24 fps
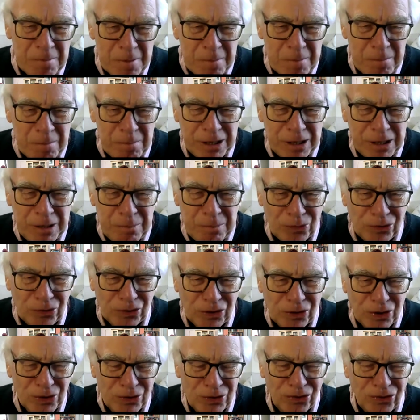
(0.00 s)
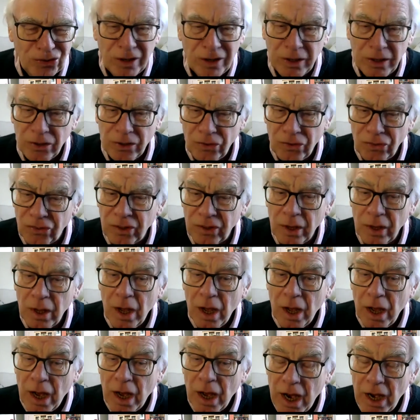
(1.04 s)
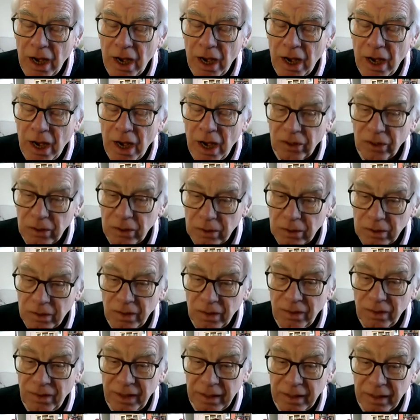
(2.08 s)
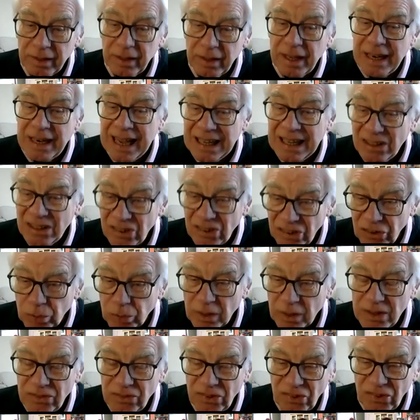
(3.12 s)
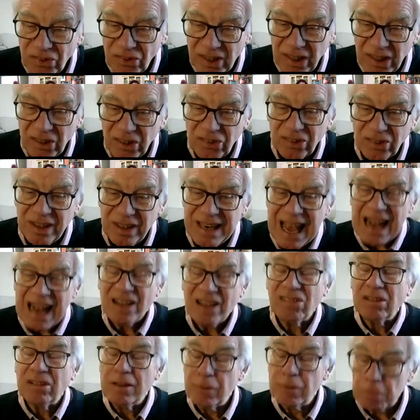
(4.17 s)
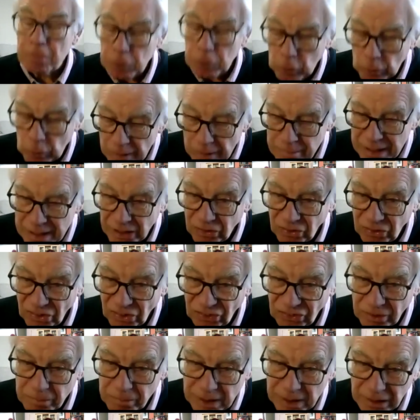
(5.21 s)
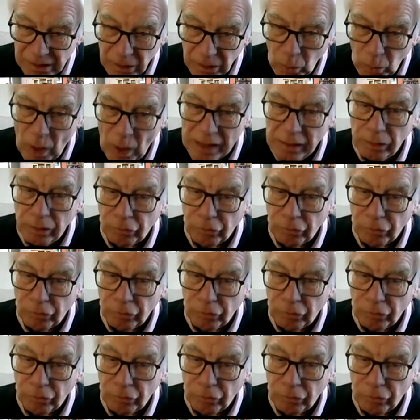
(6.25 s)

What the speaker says: people's concerns. And so in 1826, the next Liverpool and Manchester bill went